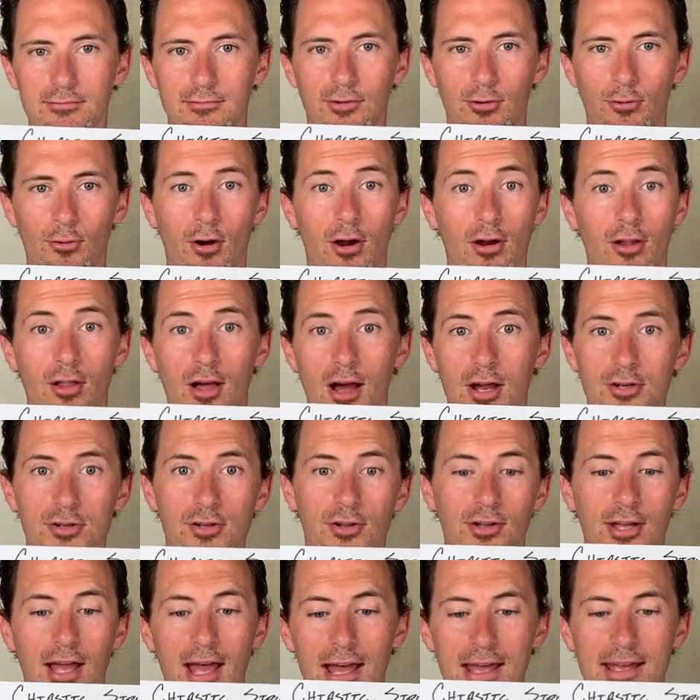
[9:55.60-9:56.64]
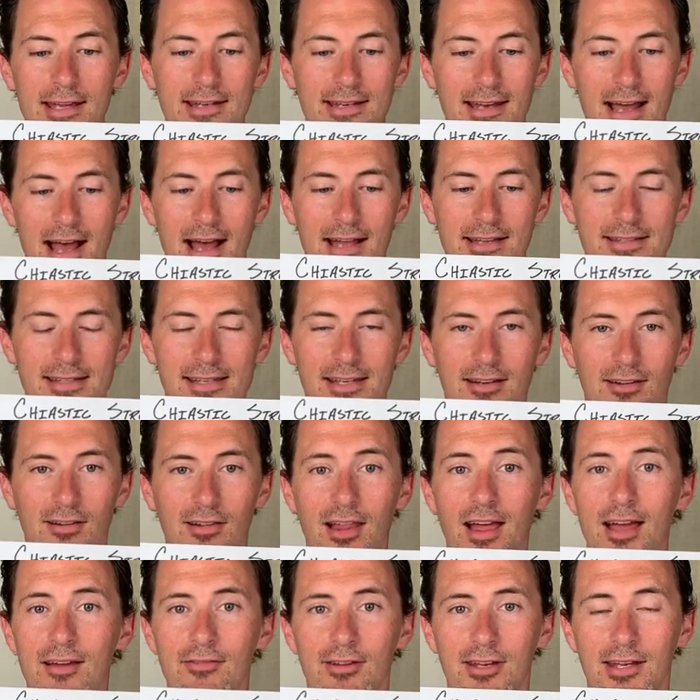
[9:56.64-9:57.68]
chronologically 8, 9, 10,
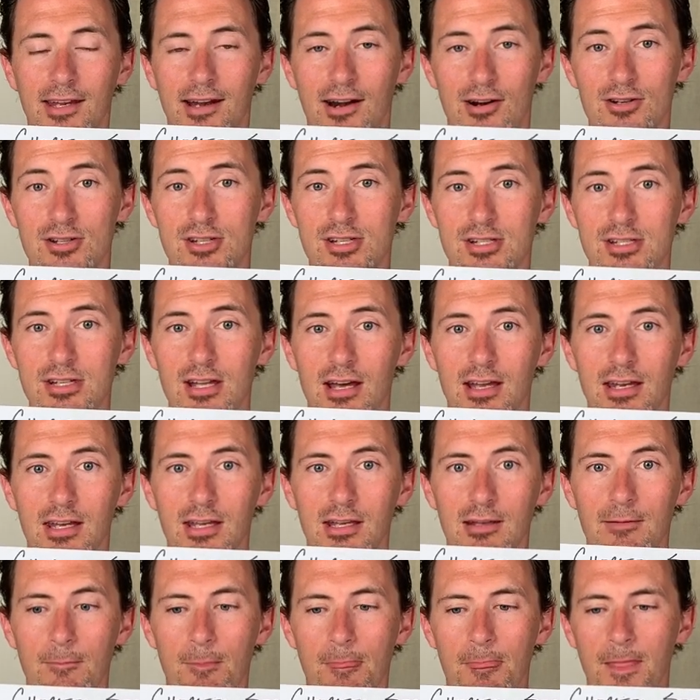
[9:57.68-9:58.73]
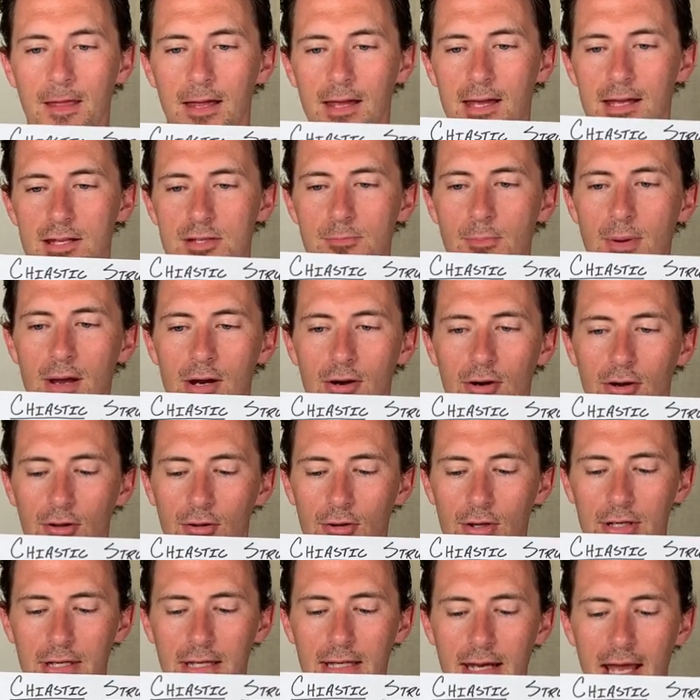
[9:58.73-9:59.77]
11 in our study. It's better to
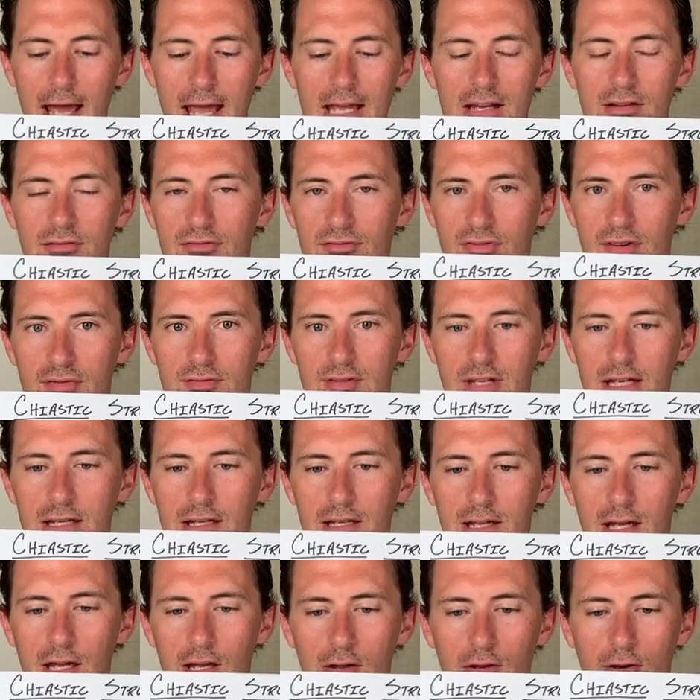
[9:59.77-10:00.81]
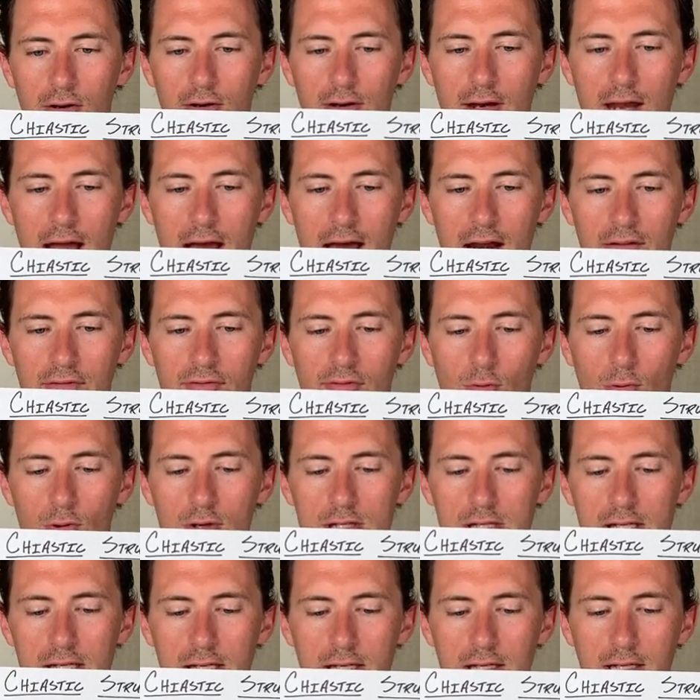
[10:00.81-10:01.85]
look at 8 and 15 together, 9 and
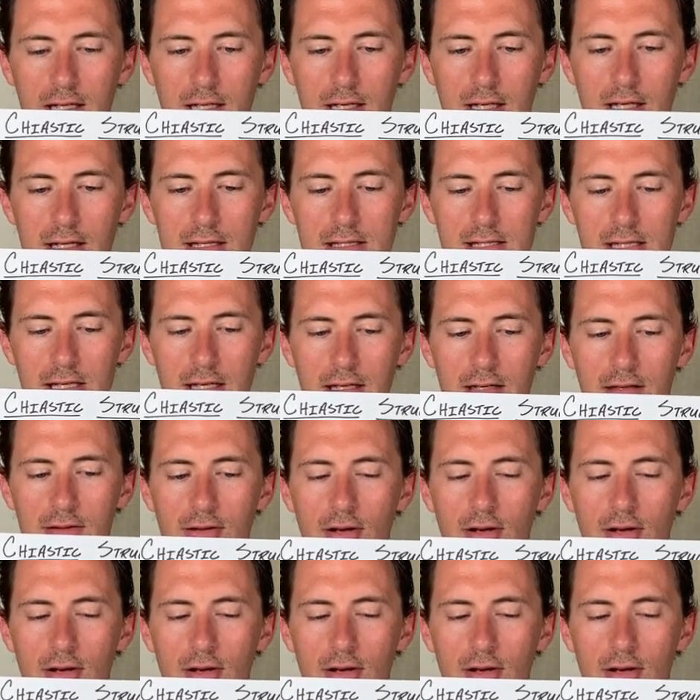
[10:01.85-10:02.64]
14, 10 and